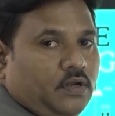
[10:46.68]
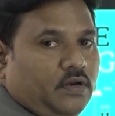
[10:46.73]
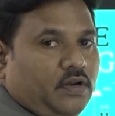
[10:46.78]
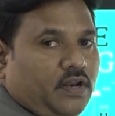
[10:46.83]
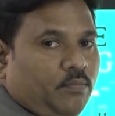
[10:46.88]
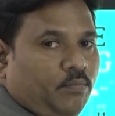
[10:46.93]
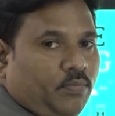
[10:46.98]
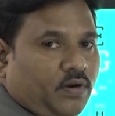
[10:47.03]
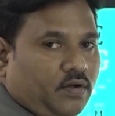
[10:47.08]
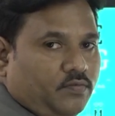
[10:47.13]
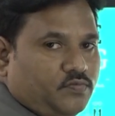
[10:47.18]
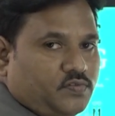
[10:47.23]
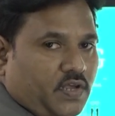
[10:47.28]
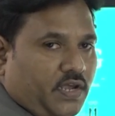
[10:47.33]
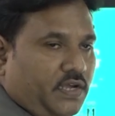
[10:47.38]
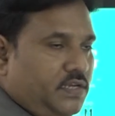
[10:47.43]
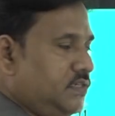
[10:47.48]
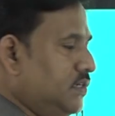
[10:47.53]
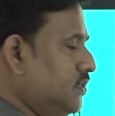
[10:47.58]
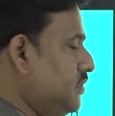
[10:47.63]
number of
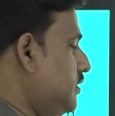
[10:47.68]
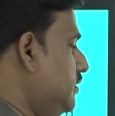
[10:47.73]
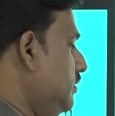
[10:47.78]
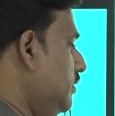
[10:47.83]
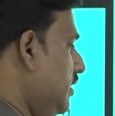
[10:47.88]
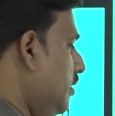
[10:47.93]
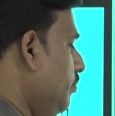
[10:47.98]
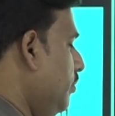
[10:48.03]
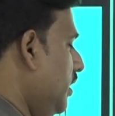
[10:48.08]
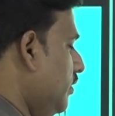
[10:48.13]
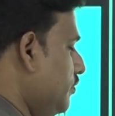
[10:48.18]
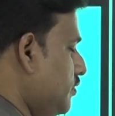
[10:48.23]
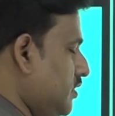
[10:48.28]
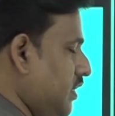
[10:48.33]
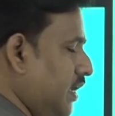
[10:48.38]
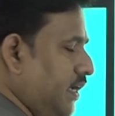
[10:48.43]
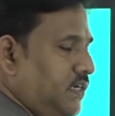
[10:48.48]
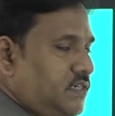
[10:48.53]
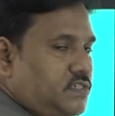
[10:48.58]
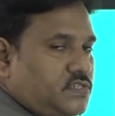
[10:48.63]
sizes, number of
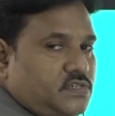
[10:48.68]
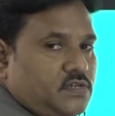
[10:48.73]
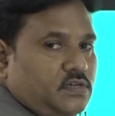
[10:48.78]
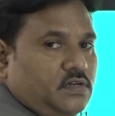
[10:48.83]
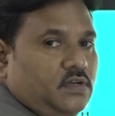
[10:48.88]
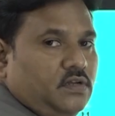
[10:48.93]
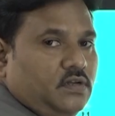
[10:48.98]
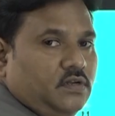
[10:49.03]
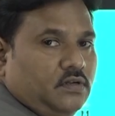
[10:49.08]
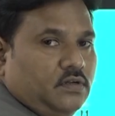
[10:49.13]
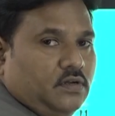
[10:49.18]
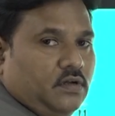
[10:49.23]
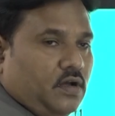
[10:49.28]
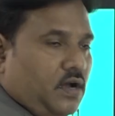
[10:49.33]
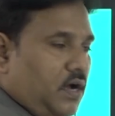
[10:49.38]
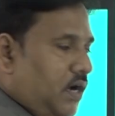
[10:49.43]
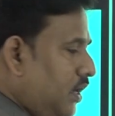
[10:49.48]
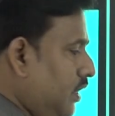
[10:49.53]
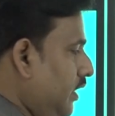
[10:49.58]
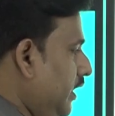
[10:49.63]
sides,
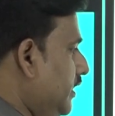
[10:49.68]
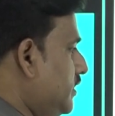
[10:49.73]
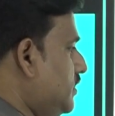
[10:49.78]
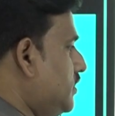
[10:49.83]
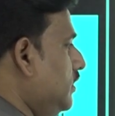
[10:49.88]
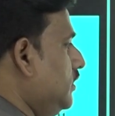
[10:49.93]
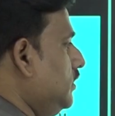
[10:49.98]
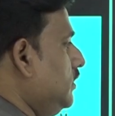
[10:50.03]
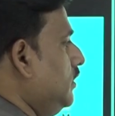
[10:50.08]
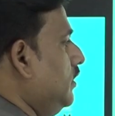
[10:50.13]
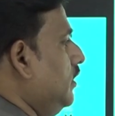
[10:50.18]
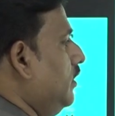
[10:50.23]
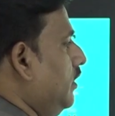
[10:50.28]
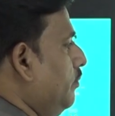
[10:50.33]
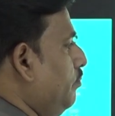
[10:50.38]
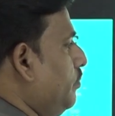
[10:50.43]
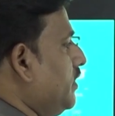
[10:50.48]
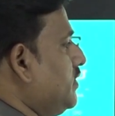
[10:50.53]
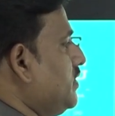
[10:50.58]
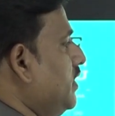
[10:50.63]
and its
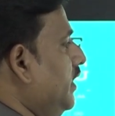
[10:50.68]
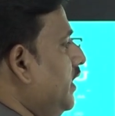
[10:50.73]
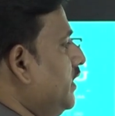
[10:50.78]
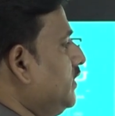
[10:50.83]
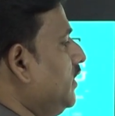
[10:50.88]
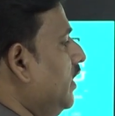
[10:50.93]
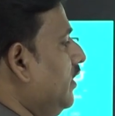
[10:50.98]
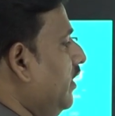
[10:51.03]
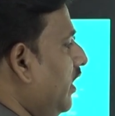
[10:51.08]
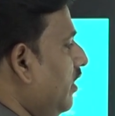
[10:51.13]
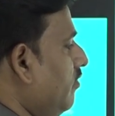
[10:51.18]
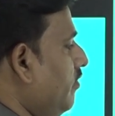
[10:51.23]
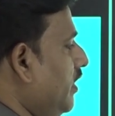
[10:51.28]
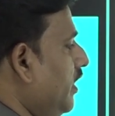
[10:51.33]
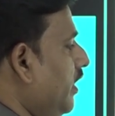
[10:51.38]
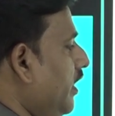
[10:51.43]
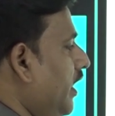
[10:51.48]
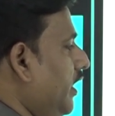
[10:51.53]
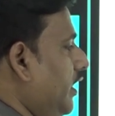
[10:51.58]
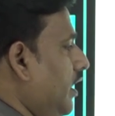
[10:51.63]
representation of
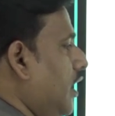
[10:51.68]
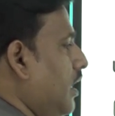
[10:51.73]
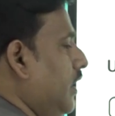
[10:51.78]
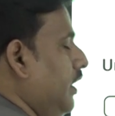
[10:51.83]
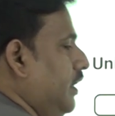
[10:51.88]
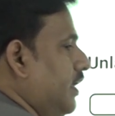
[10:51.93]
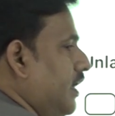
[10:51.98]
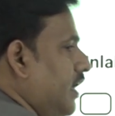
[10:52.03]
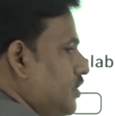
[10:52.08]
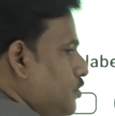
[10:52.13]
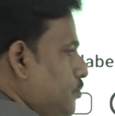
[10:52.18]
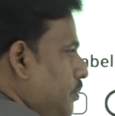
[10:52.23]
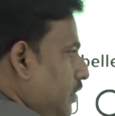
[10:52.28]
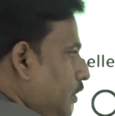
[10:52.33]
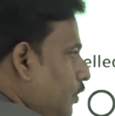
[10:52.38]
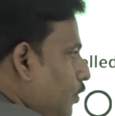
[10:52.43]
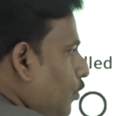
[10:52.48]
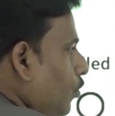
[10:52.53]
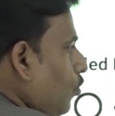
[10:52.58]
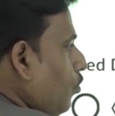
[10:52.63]
relevant data. It has
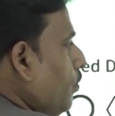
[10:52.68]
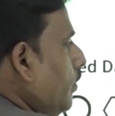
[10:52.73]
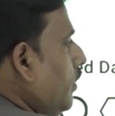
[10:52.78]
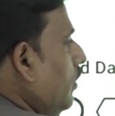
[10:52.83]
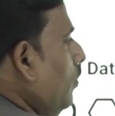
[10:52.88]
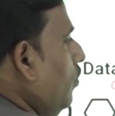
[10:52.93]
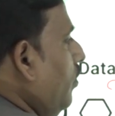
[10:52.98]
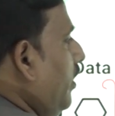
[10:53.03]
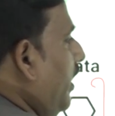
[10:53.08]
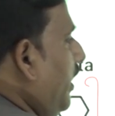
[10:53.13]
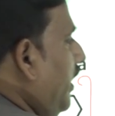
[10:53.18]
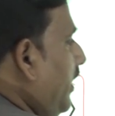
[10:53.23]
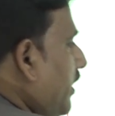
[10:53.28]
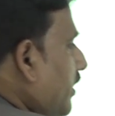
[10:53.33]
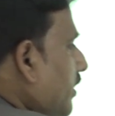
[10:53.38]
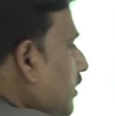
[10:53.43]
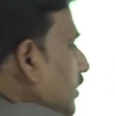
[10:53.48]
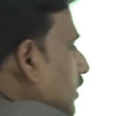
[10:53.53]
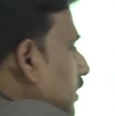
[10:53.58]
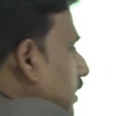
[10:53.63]
been grouped. Look at
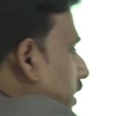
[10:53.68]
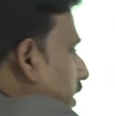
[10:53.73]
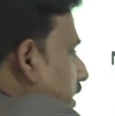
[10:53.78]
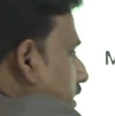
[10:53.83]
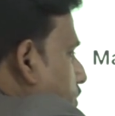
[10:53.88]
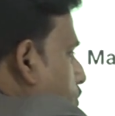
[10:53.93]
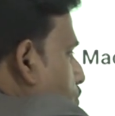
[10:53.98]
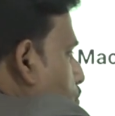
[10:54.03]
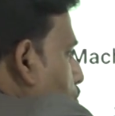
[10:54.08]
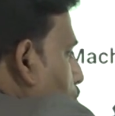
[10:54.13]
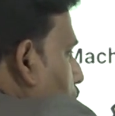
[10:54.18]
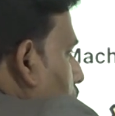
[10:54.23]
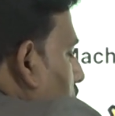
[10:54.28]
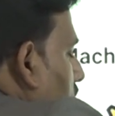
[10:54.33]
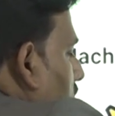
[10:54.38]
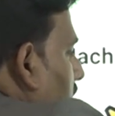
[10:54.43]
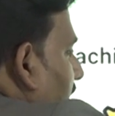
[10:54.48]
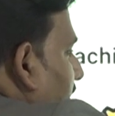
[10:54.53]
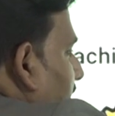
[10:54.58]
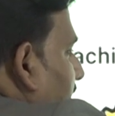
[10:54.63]
here. Here 2
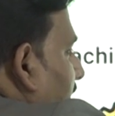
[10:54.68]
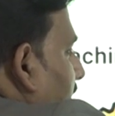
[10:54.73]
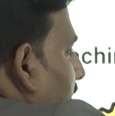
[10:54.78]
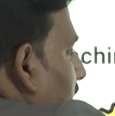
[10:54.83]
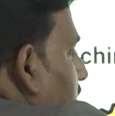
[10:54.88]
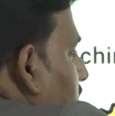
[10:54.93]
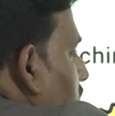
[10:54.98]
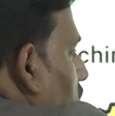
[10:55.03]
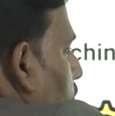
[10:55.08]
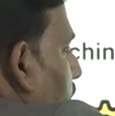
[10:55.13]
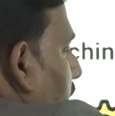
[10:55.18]
rectangles have